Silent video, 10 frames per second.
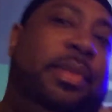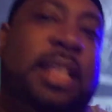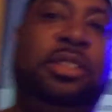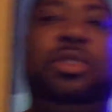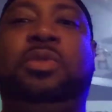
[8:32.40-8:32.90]

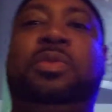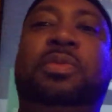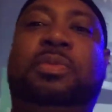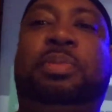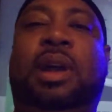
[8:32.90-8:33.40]
That's a
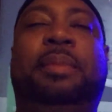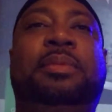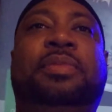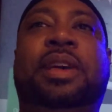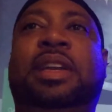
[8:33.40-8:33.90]
you
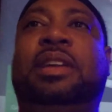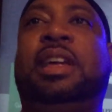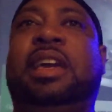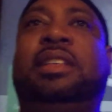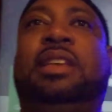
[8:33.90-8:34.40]
problem thing,
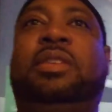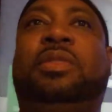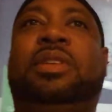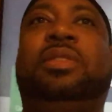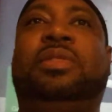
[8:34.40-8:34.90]
I guess. I
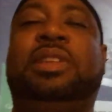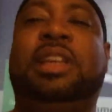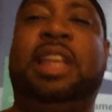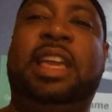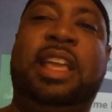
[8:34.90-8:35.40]
don't know.
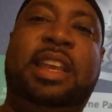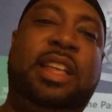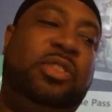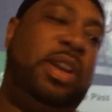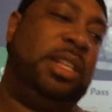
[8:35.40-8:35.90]
Then they hit
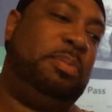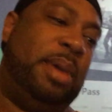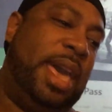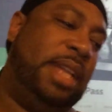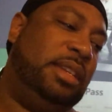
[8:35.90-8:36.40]
their dry
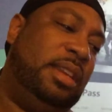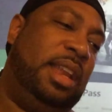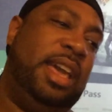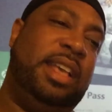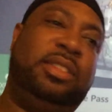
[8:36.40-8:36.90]
patch the
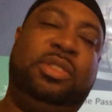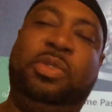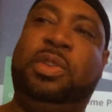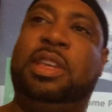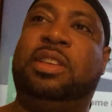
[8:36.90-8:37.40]
last
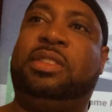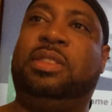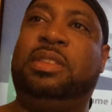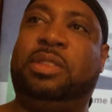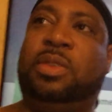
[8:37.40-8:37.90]
2 years
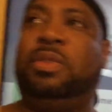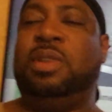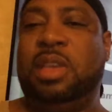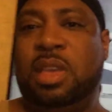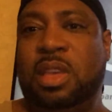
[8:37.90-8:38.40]
or
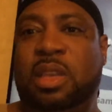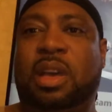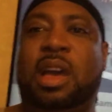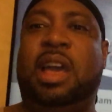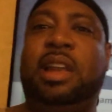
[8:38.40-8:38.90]
so.
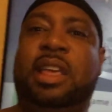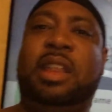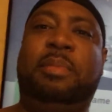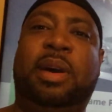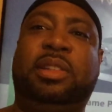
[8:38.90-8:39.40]
All right,
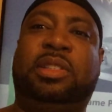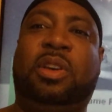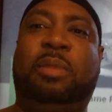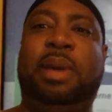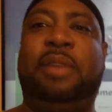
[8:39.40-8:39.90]
now they about to
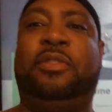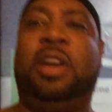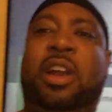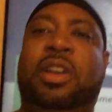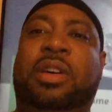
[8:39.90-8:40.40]
start back
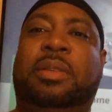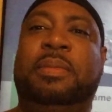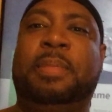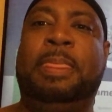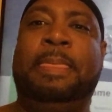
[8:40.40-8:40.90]
firing
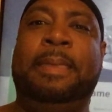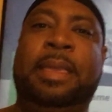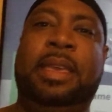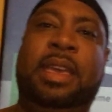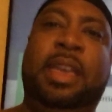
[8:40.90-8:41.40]
up.
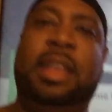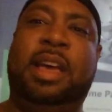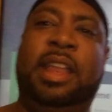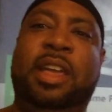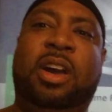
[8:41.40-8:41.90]

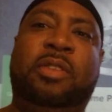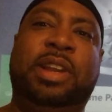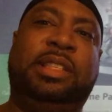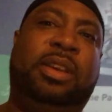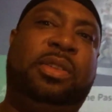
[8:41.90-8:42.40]
And they
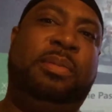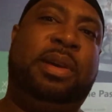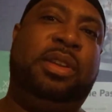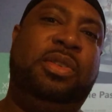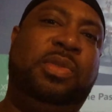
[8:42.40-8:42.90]
already talking
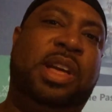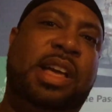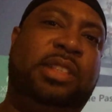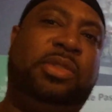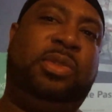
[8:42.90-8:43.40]
about a new
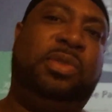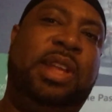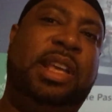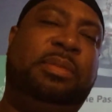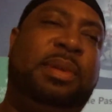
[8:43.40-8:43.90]
console
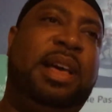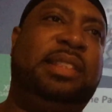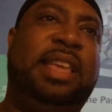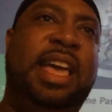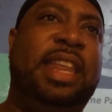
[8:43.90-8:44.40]
on
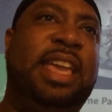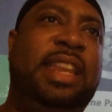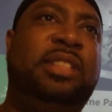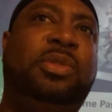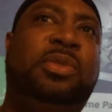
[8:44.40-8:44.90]
Xbox, kind of
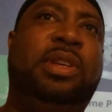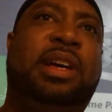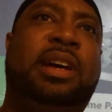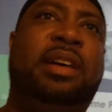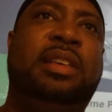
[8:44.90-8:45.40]
hinted to
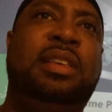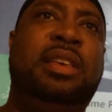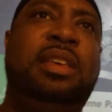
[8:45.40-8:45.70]
it.